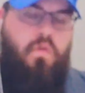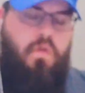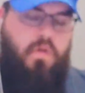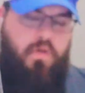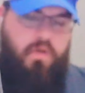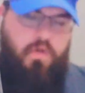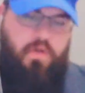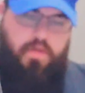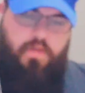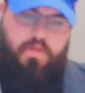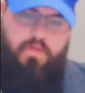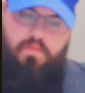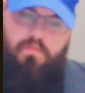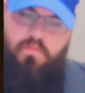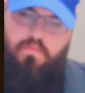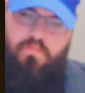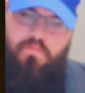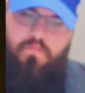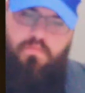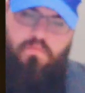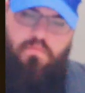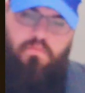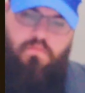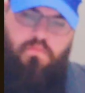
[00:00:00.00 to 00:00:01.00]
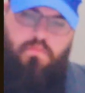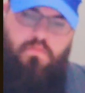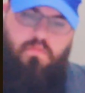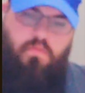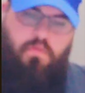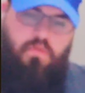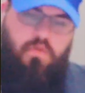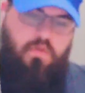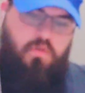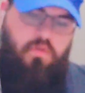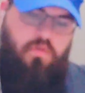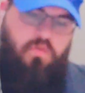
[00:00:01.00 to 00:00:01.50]
All right,
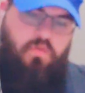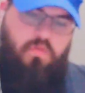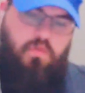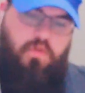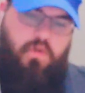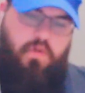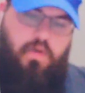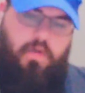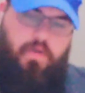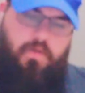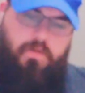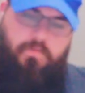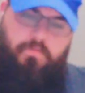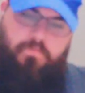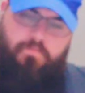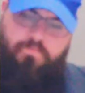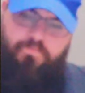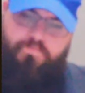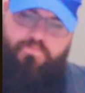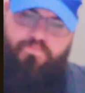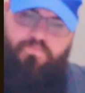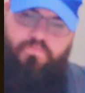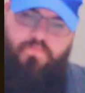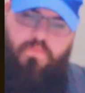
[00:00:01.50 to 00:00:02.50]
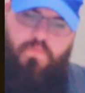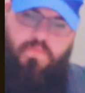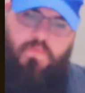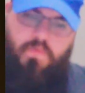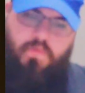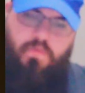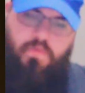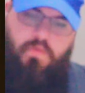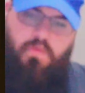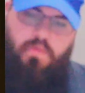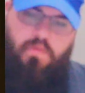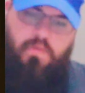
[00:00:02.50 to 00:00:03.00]
Korach,
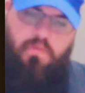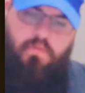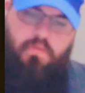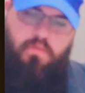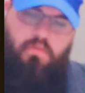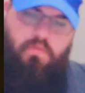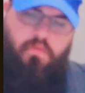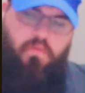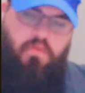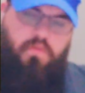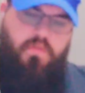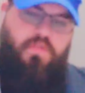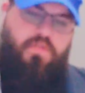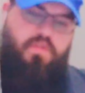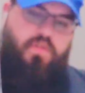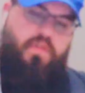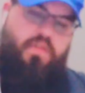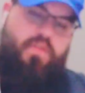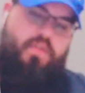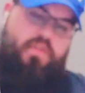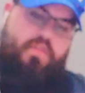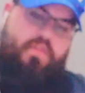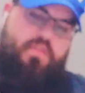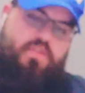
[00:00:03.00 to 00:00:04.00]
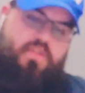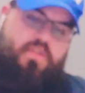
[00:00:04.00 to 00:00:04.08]
starting in